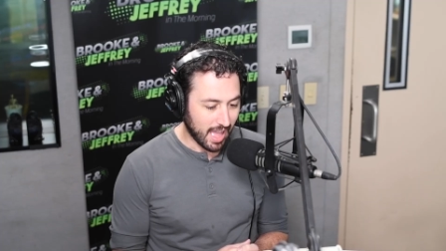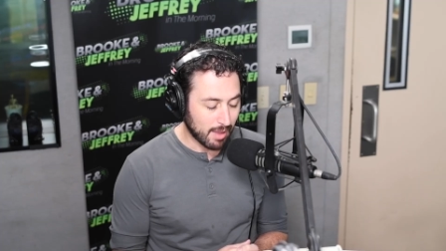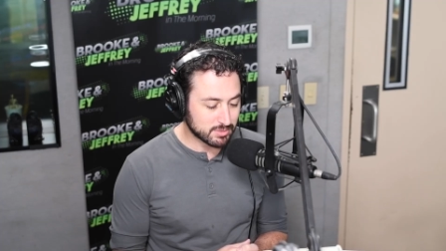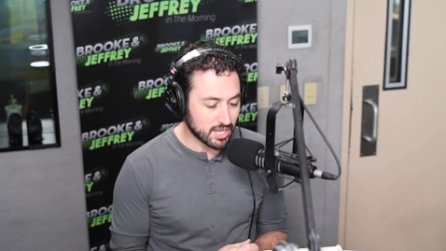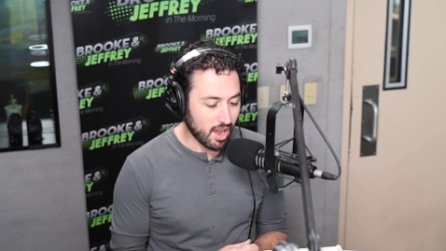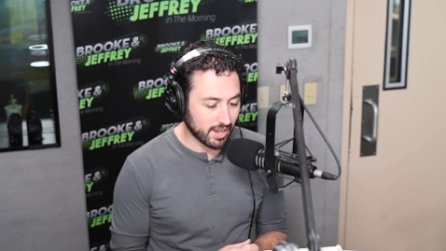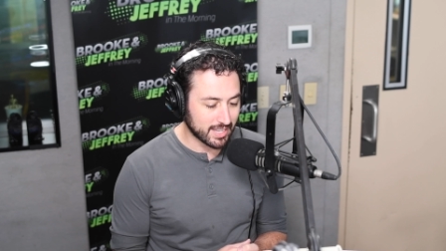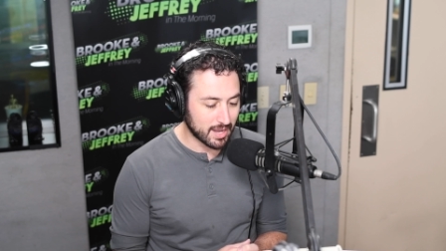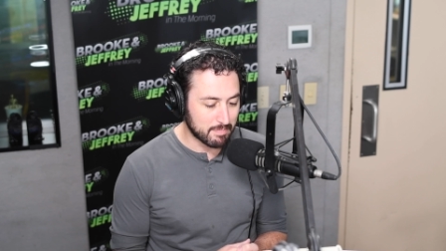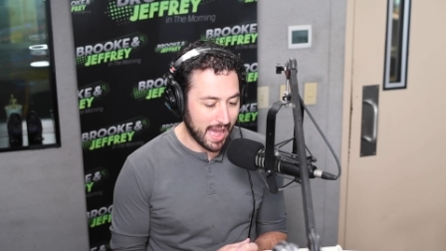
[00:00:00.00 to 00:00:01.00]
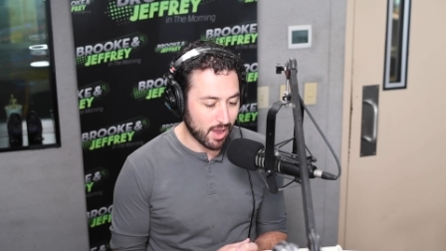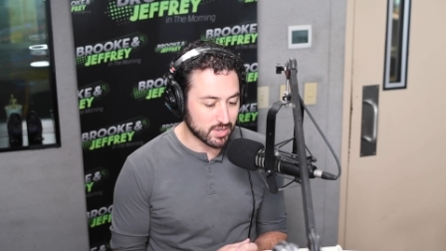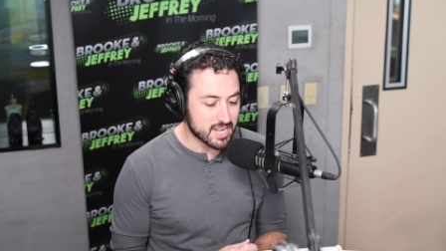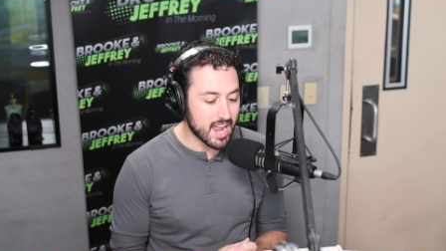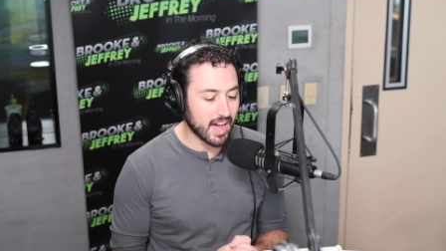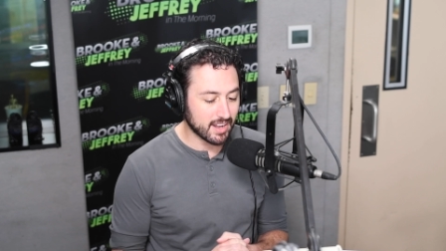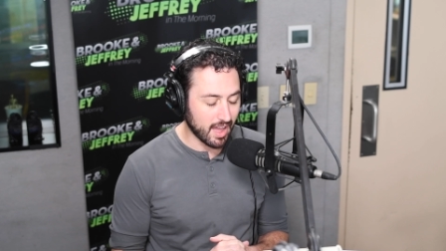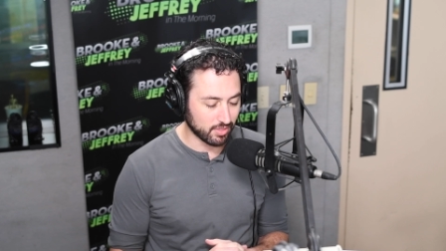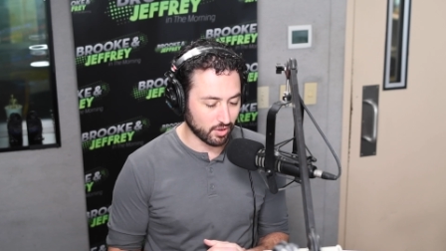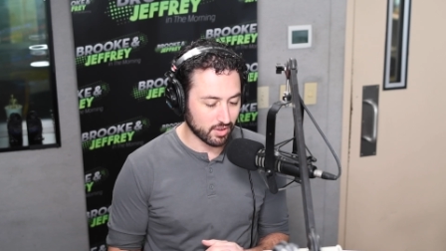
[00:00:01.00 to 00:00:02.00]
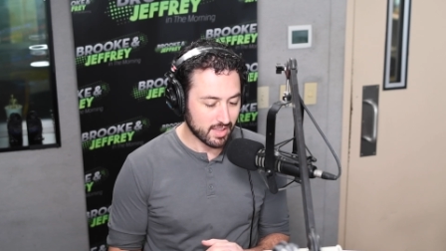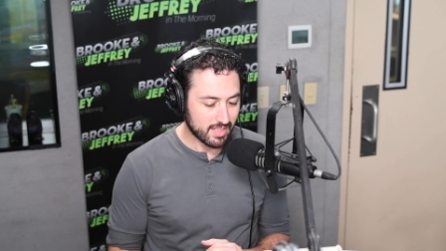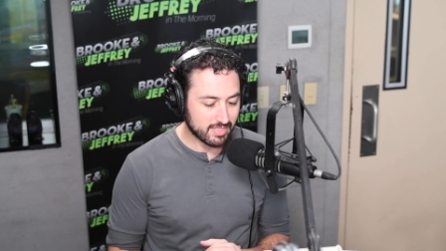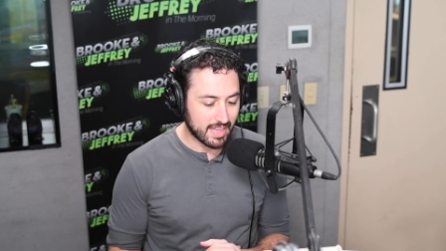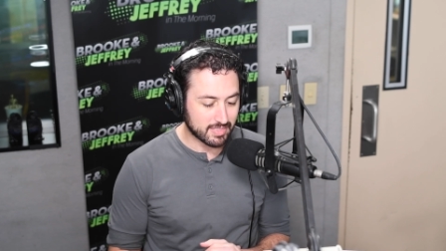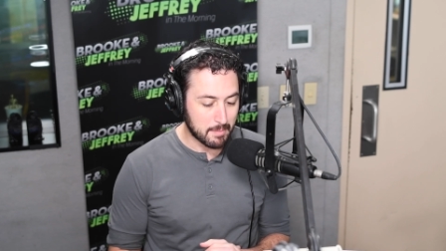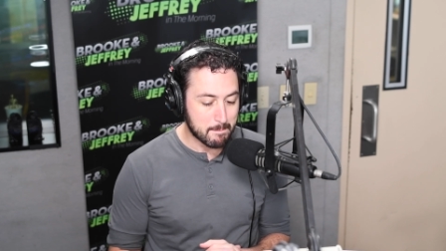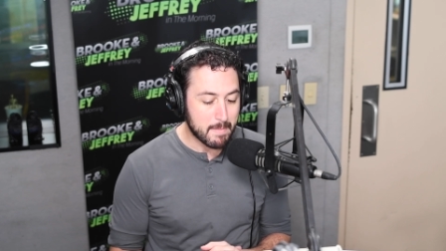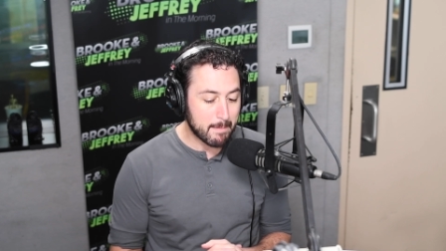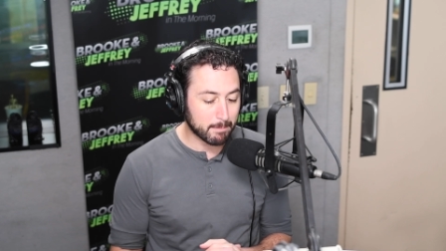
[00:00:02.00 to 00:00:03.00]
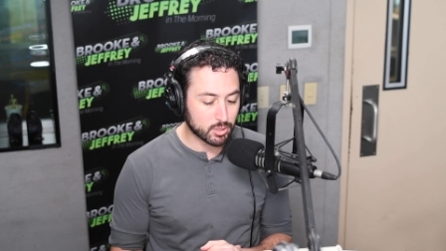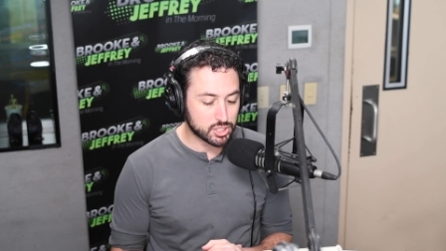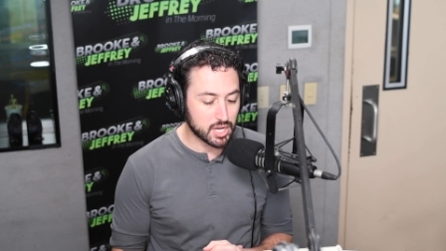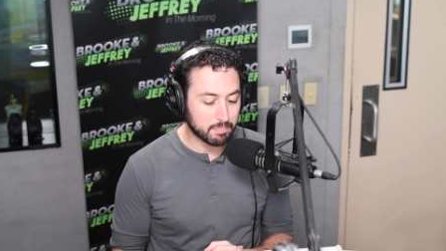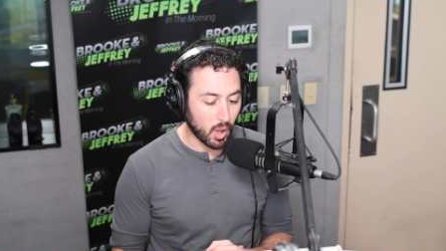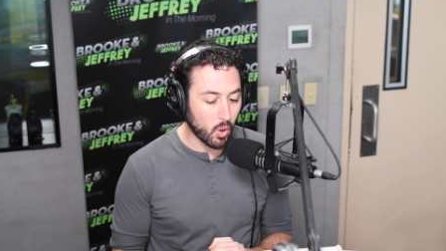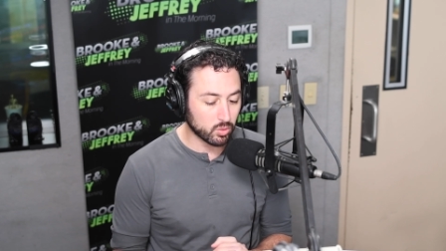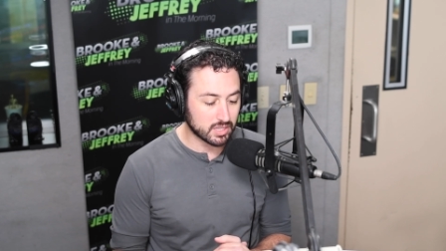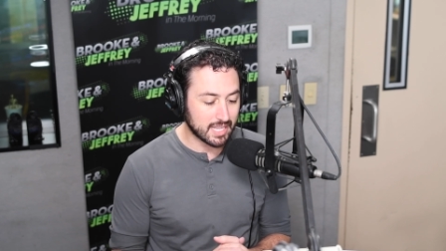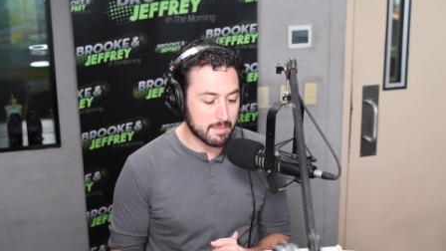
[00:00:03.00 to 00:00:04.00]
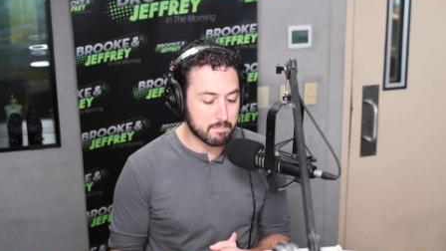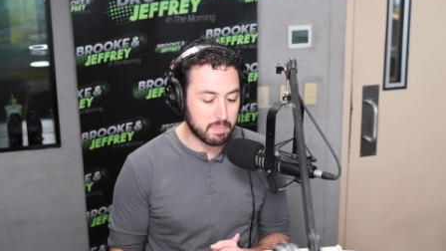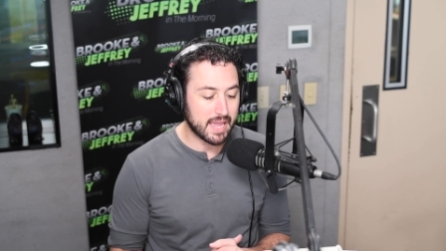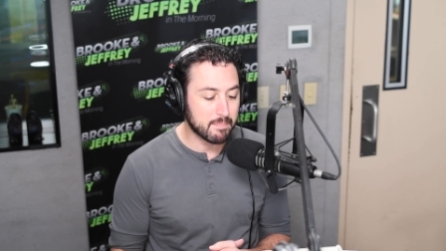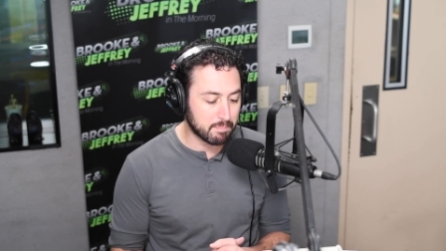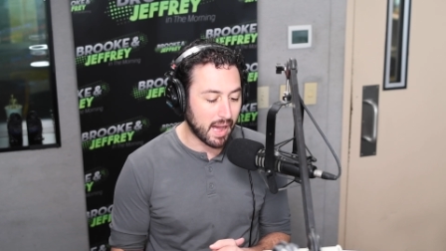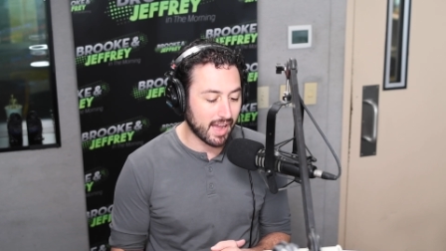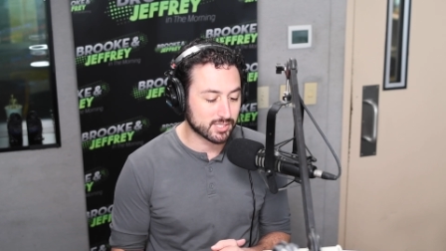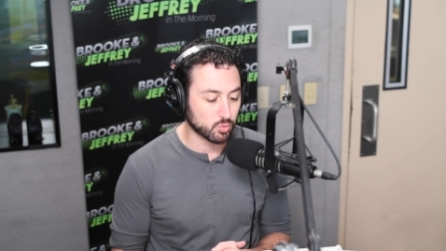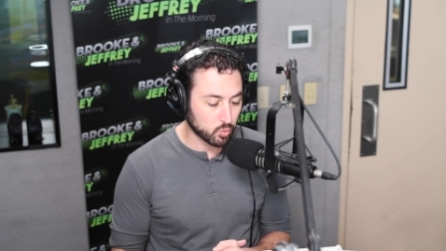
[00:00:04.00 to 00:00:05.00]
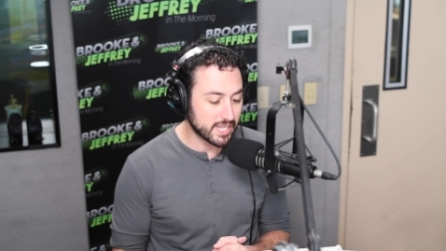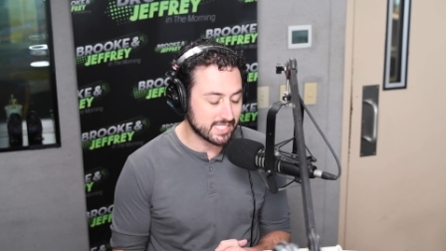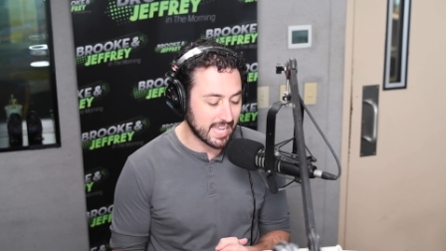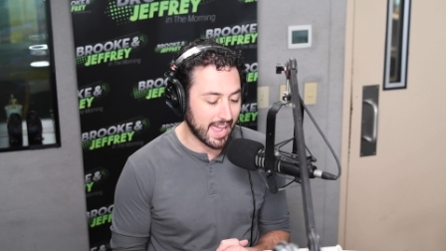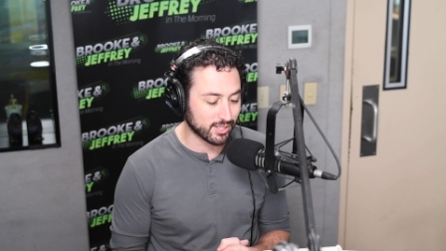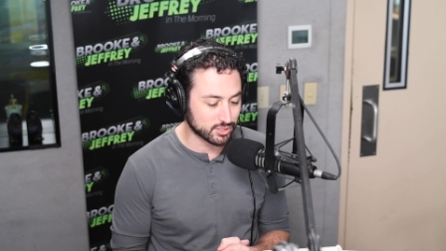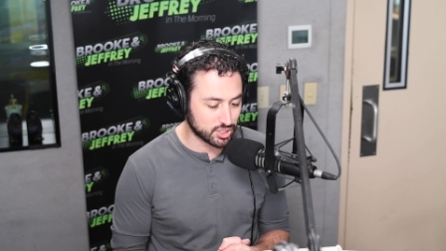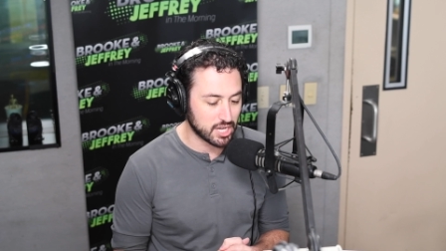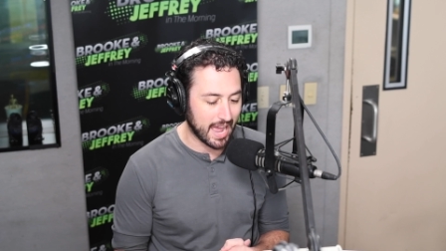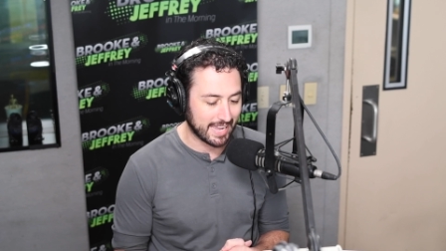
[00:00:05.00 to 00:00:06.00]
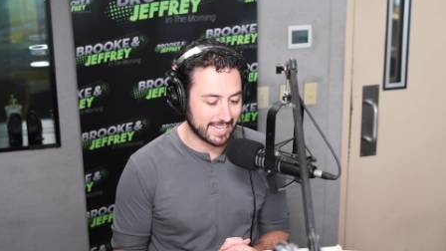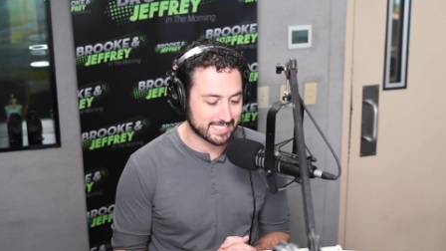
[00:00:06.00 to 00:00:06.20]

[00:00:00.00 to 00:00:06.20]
I'm what? talking about none other than the membership only big box retail giant.